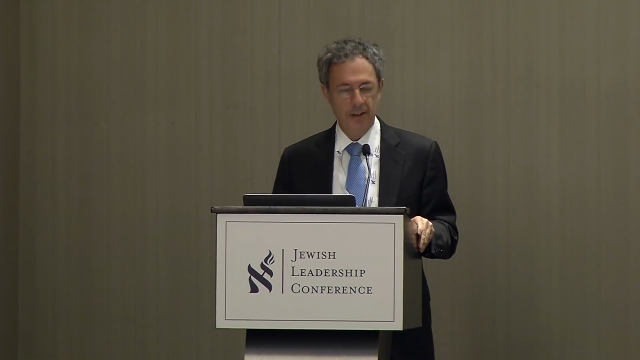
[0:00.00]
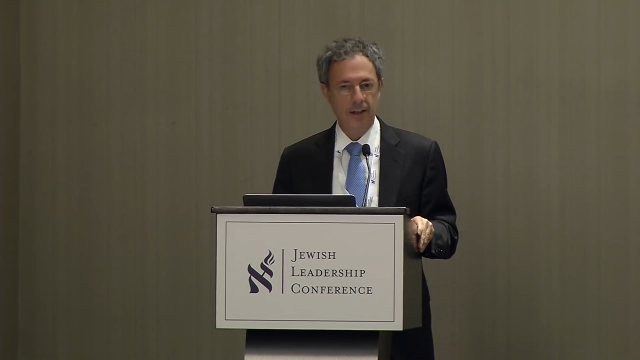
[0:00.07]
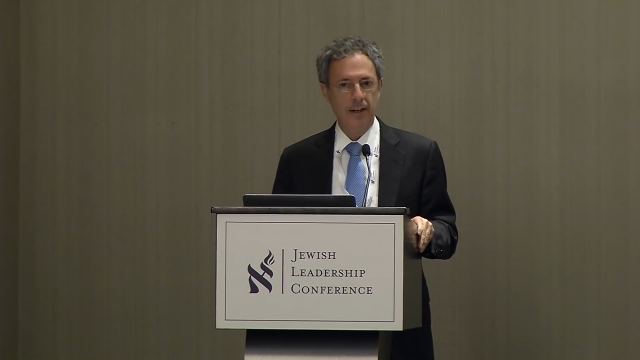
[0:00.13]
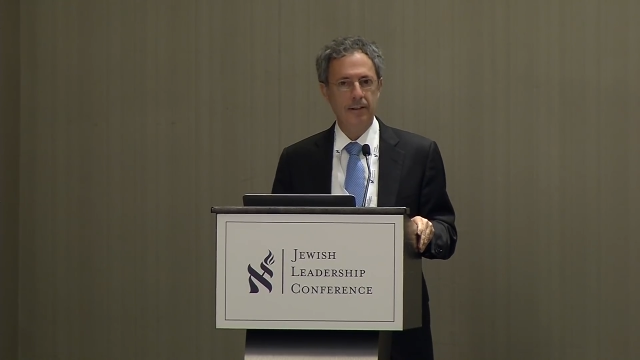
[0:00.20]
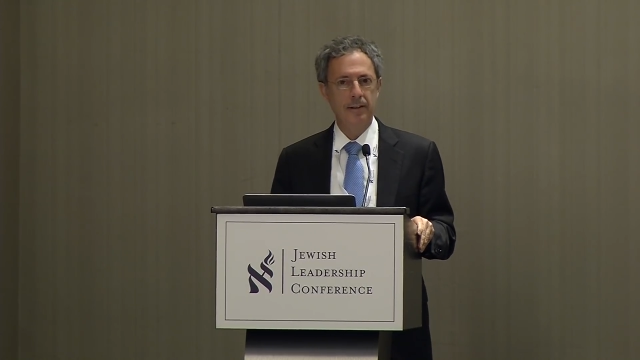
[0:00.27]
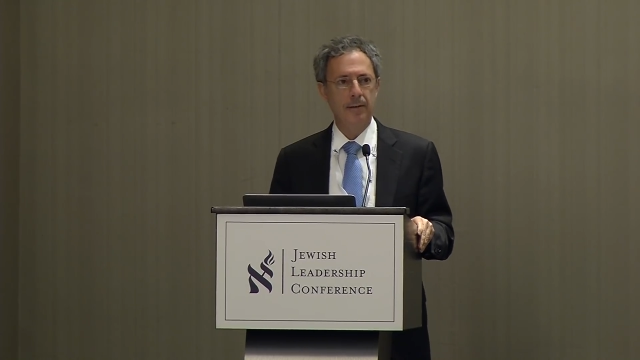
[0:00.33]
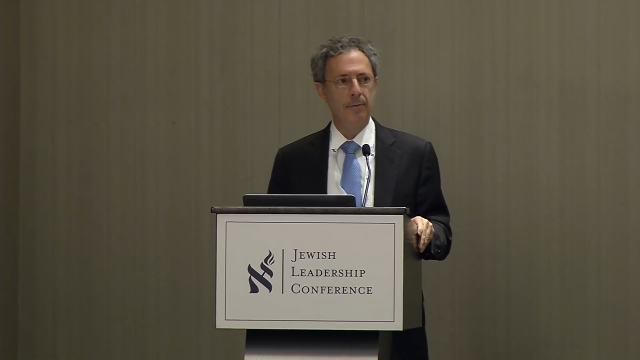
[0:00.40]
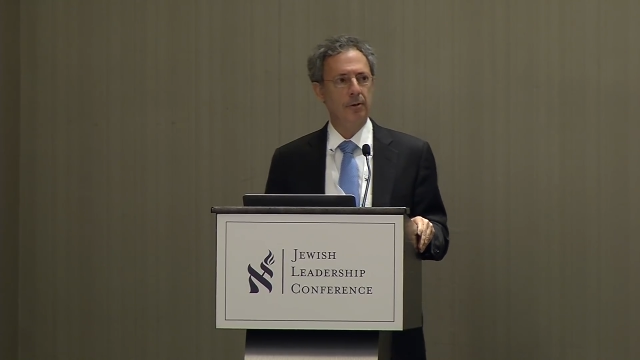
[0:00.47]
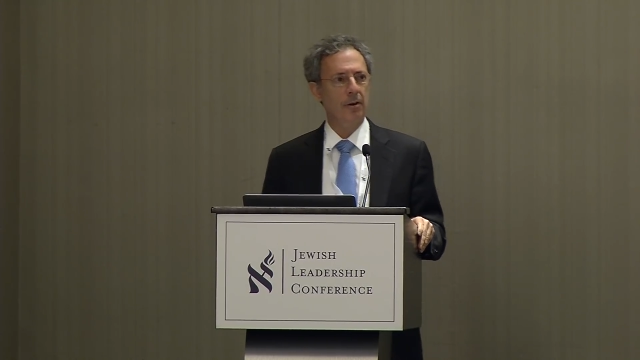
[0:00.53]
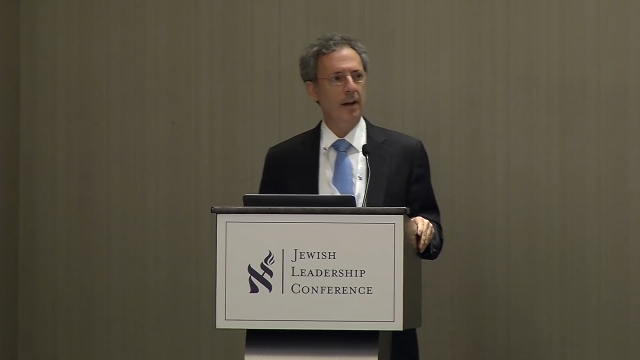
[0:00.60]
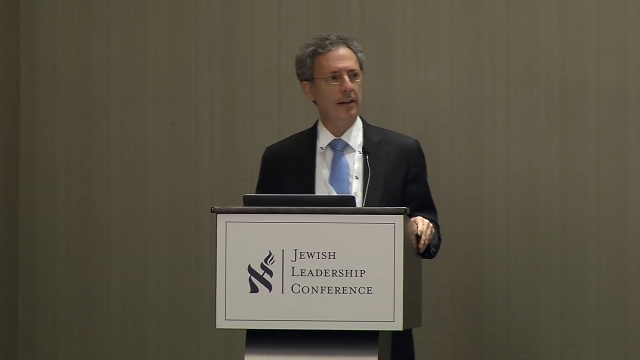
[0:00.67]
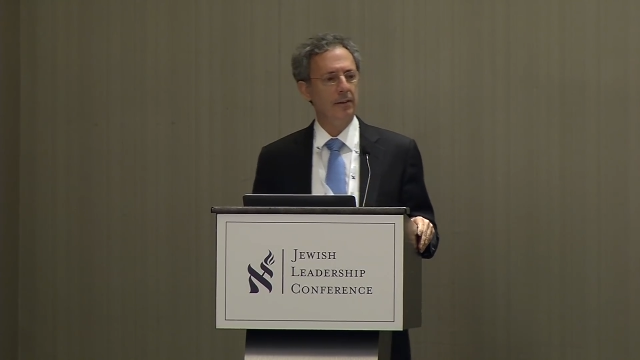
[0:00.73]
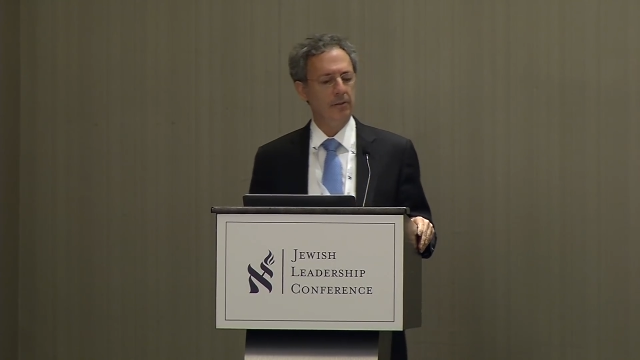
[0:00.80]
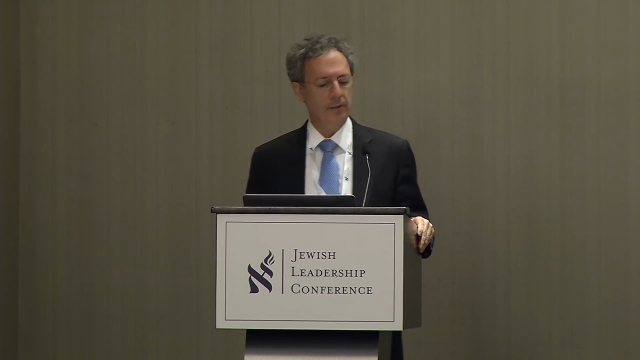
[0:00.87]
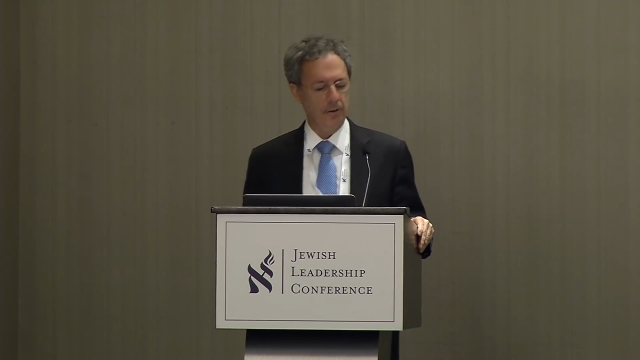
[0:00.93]
and
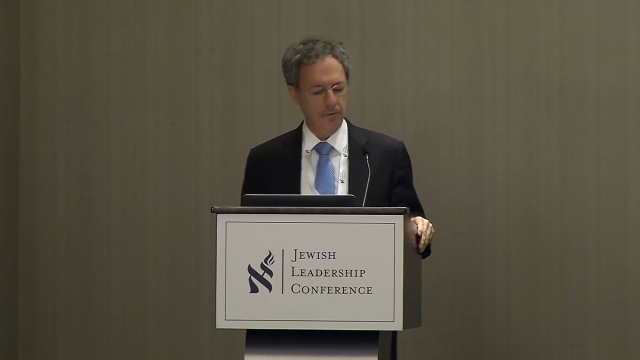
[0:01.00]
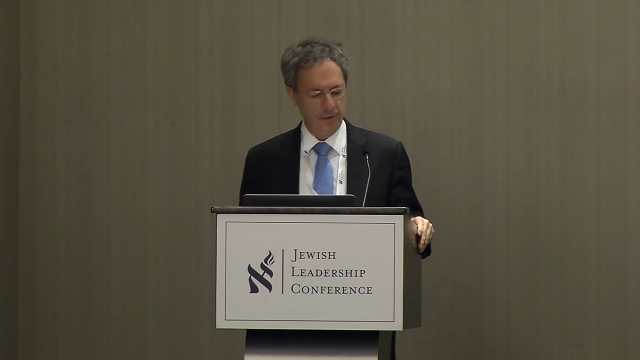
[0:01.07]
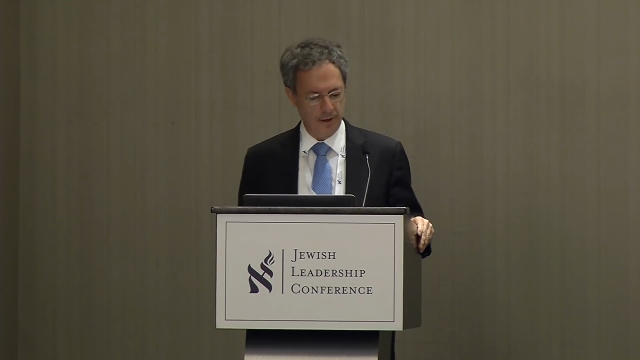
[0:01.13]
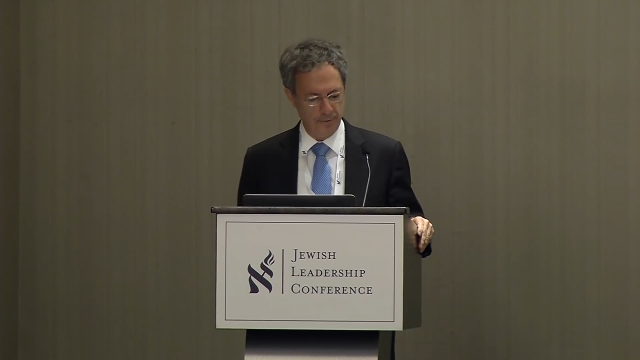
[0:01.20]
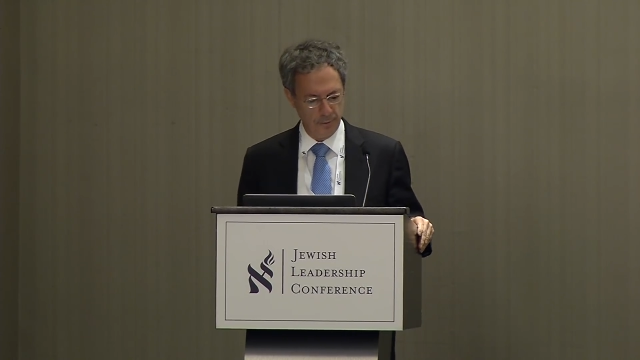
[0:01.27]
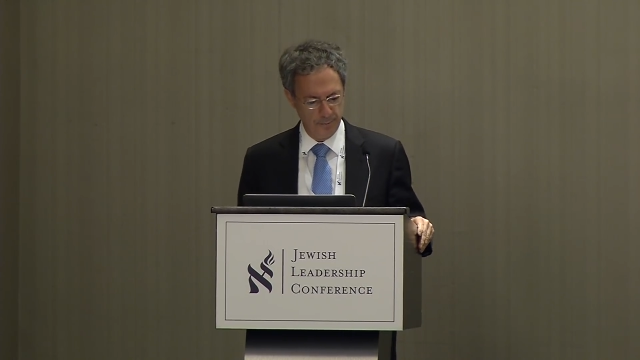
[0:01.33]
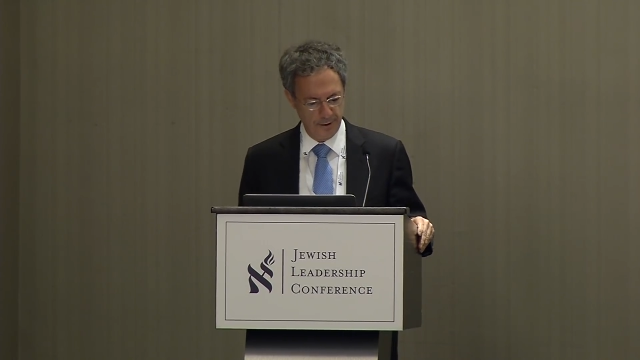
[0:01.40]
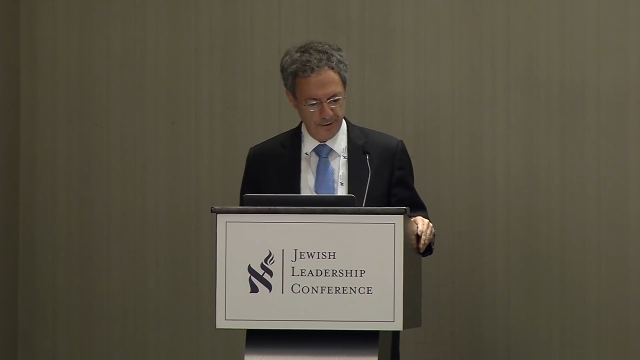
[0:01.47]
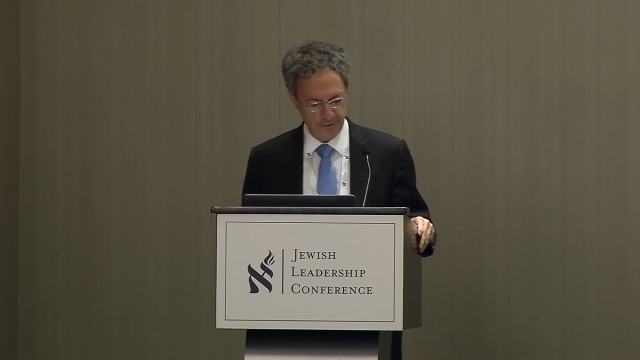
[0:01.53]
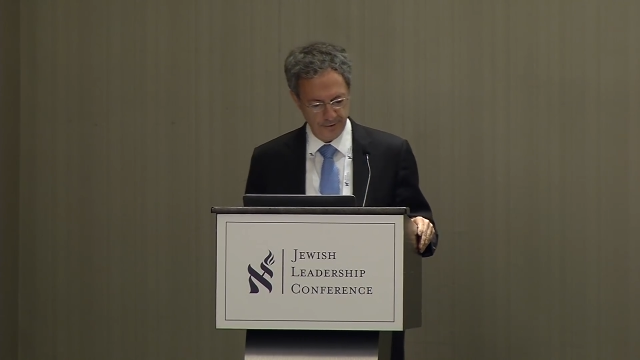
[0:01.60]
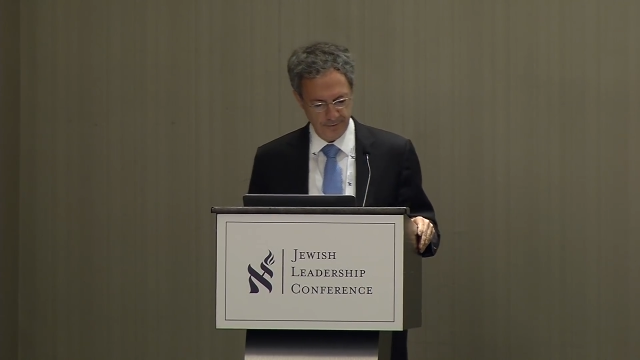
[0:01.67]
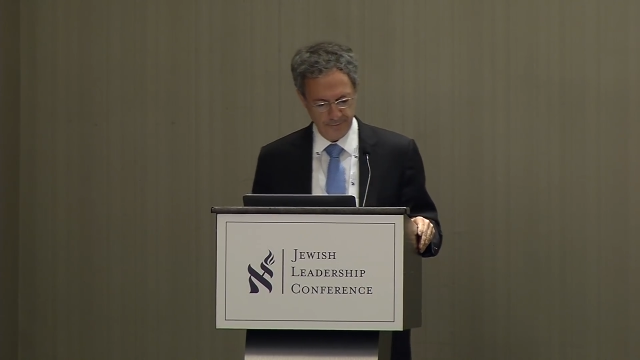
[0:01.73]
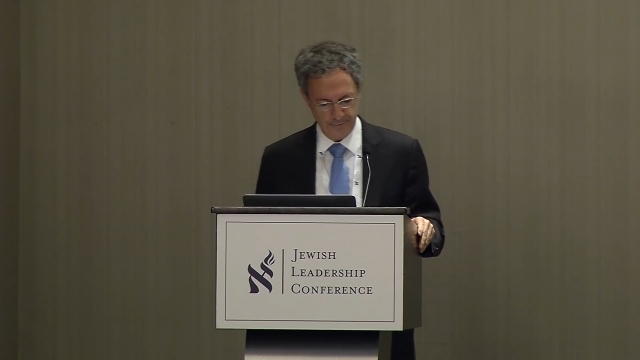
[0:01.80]
democratic self-government.